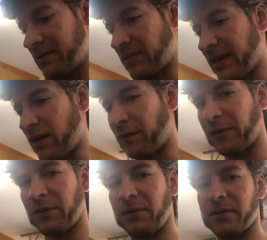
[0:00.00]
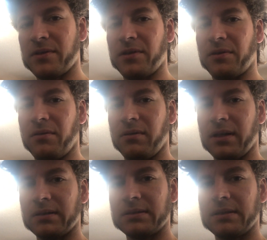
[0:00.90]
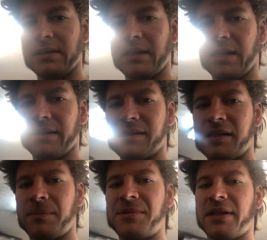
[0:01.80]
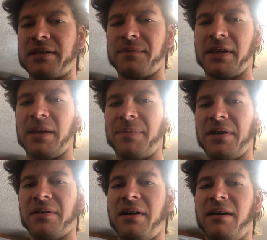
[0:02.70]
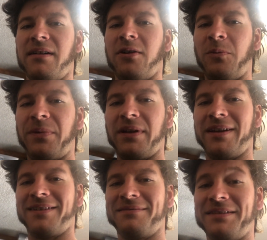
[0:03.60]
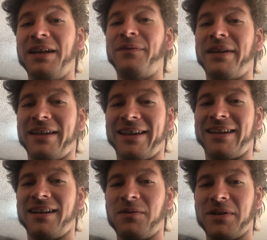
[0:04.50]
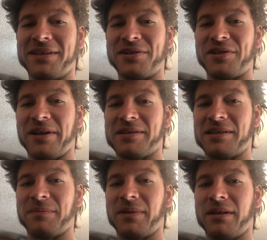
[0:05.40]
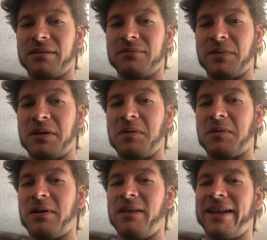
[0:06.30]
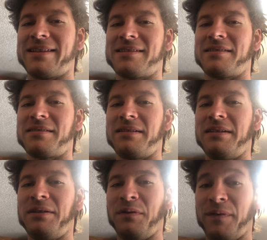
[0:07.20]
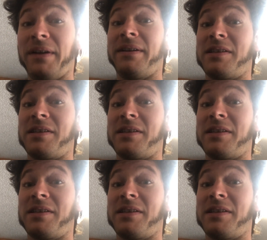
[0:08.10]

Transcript: without further ado, on the subject of keeping your heart open and loving again, I want to share something with you all that's very